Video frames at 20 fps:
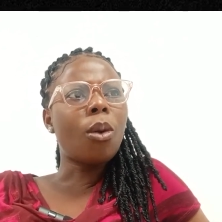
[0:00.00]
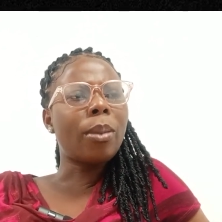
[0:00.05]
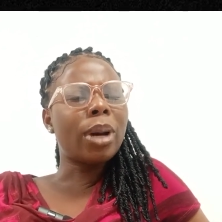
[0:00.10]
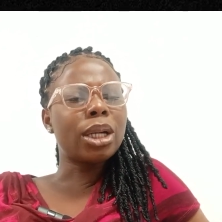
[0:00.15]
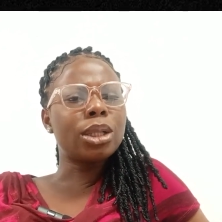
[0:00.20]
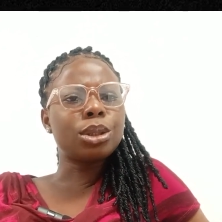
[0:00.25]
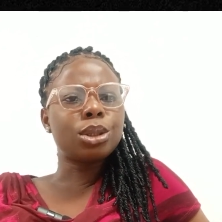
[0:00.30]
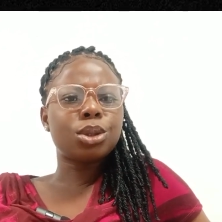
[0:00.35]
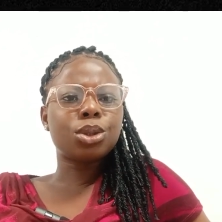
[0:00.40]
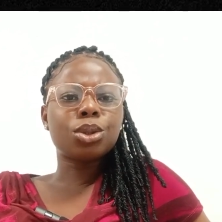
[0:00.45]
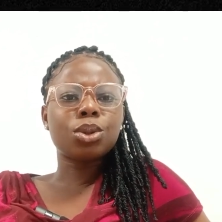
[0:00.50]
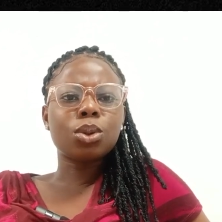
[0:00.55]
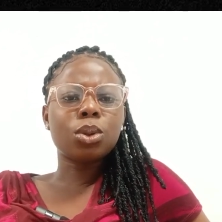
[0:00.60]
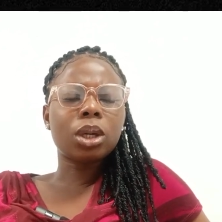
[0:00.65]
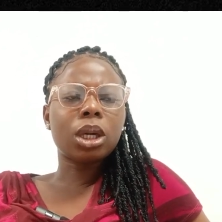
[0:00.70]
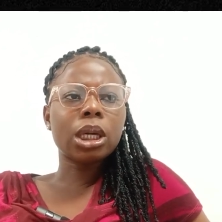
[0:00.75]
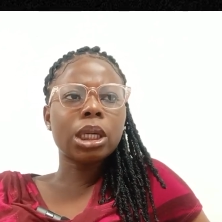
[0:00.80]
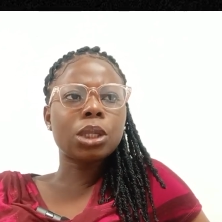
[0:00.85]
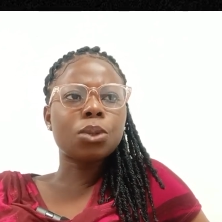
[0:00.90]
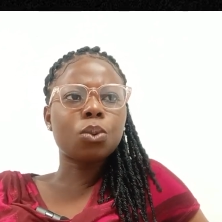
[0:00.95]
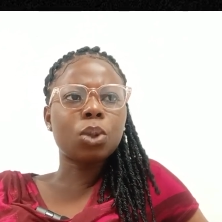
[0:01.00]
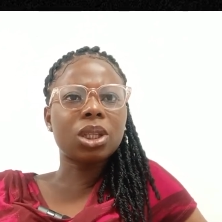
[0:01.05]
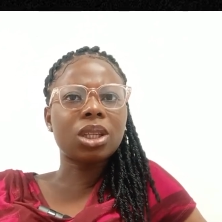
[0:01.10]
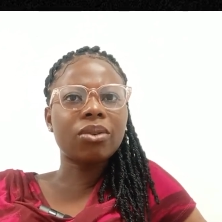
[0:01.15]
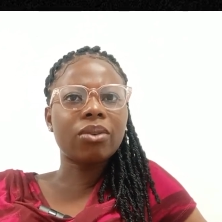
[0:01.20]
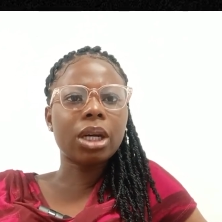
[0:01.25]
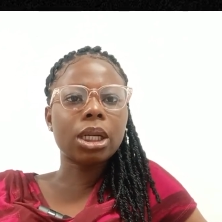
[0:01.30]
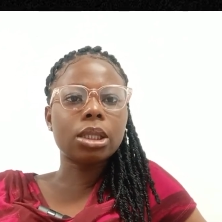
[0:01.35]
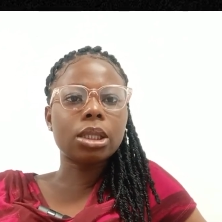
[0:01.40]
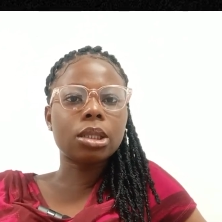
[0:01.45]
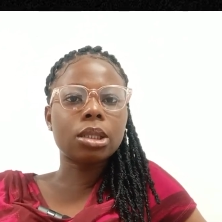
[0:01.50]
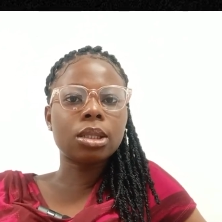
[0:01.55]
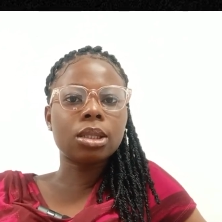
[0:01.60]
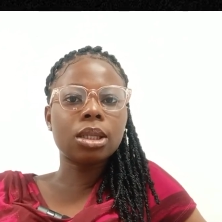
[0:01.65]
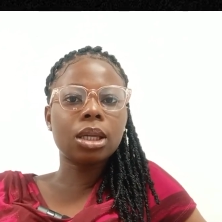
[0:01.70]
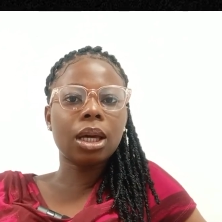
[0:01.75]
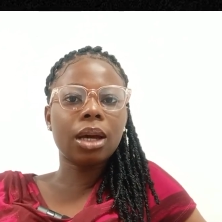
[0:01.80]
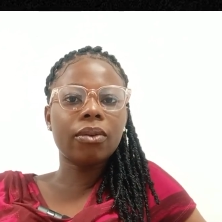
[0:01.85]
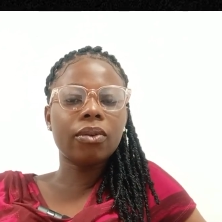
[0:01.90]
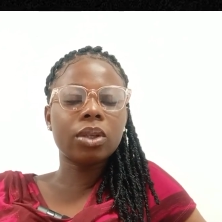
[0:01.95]
come and showcase whatever it is
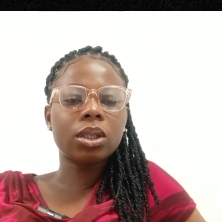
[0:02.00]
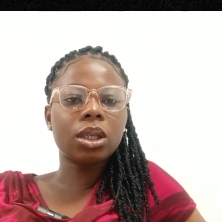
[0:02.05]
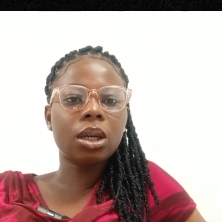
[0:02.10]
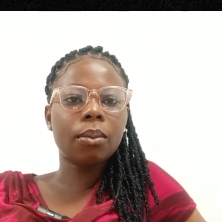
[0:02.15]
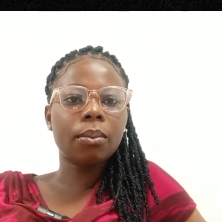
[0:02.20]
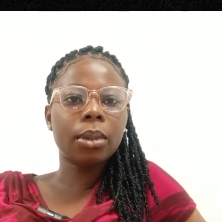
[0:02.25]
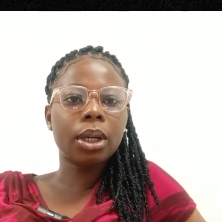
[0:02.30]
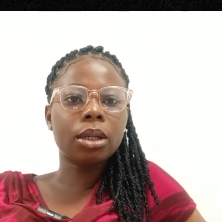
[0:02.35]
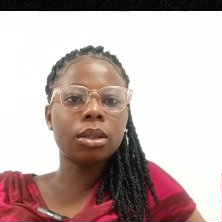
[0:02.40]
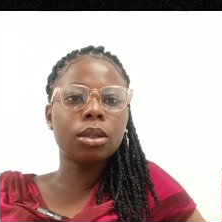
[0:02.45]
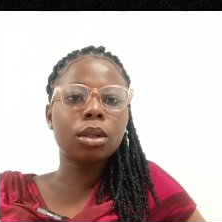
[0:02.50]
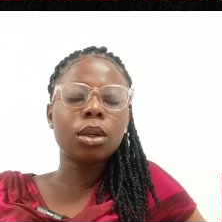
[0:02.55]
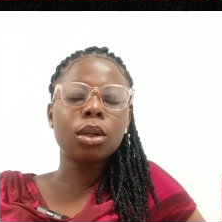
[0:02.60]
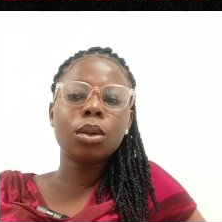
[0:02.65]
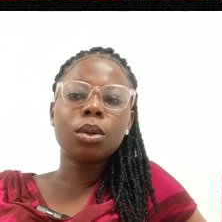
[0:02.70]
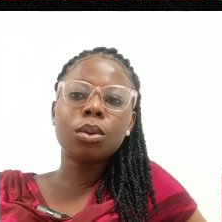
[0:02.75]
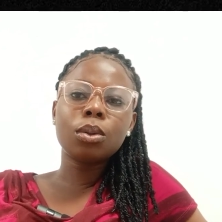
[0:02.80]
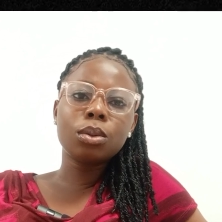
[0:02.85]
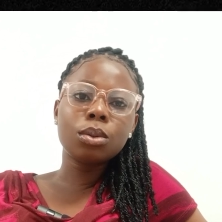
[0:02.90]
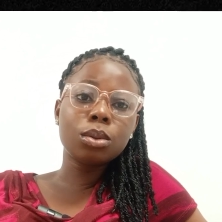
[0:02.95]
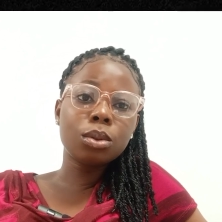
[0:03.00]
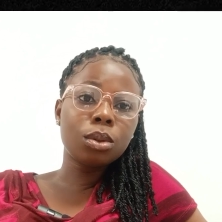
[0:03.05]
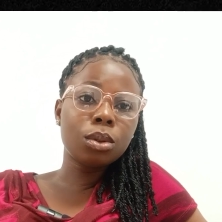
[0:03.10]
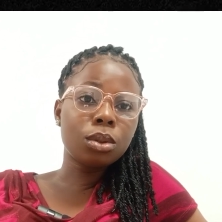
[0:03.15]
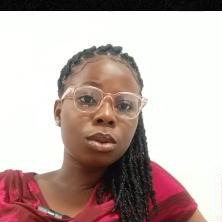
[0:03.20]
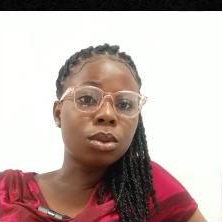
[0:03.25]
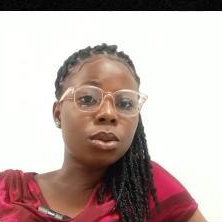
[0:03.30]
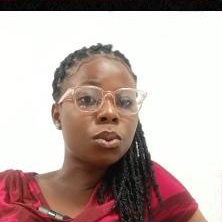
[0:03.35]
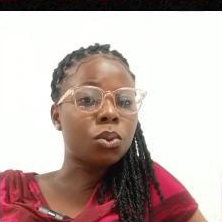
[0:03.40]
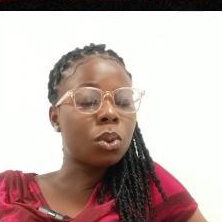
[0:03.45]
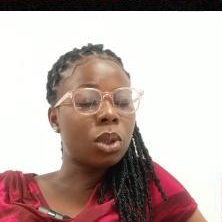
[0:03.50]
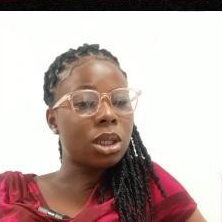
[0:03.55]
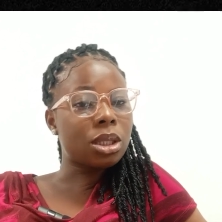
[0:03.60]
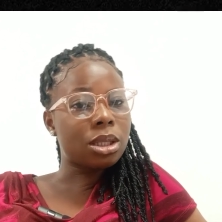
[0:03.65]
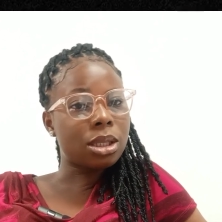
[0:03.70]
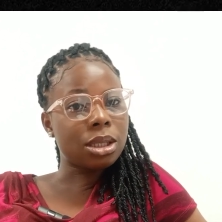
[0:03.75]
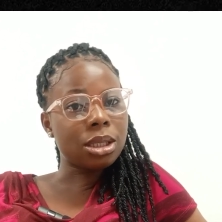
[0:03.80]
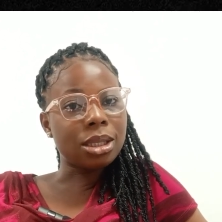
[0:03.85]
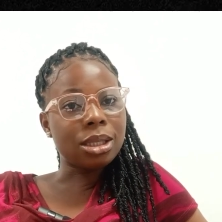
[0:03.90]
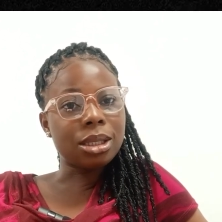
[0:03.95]
they have in their mind, who knows
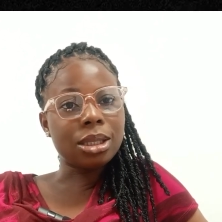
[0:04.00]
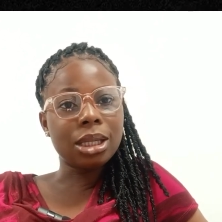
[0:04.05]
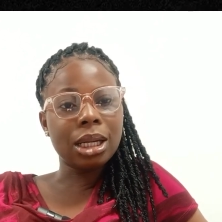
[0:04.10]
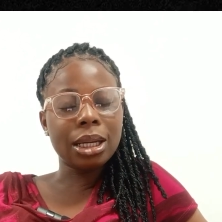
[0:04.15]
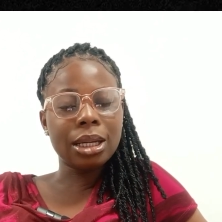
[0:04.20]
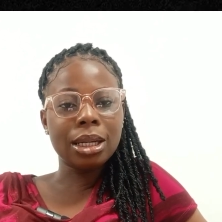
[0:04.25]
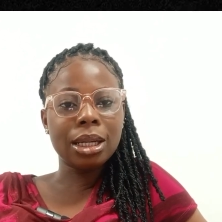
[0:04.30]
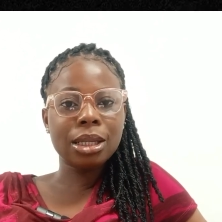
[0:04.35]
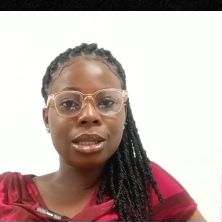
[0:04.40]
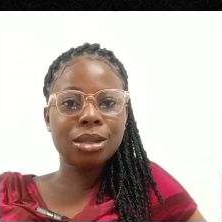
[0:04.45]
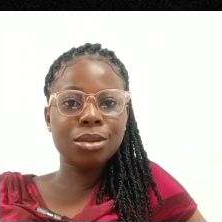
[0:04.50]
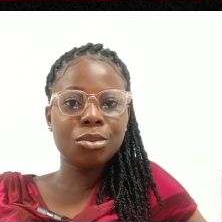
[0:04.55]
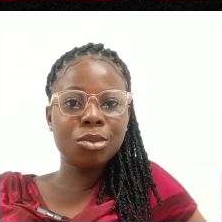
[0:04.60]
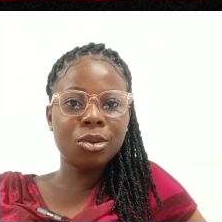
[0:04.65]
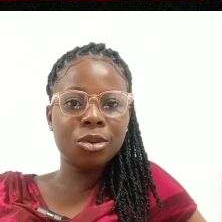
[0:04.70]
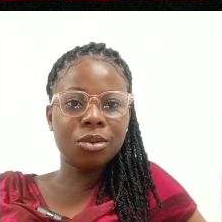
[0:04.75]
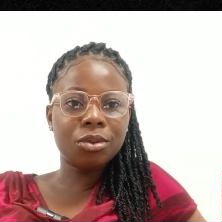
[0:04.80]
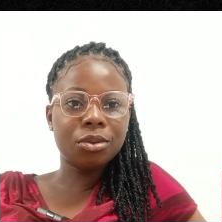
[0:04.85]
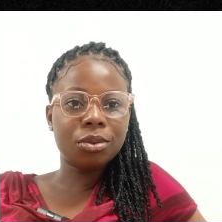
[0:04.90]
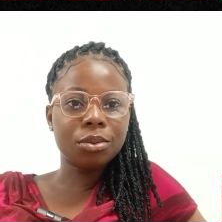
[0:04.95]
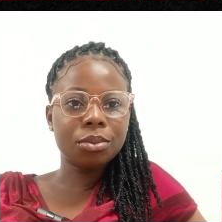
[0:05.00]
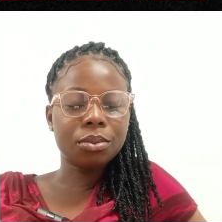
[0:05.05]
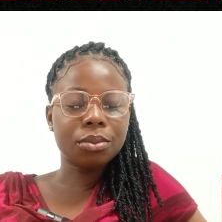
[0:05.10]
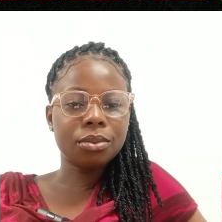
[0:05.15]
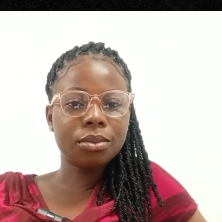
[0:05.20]
what is their next move?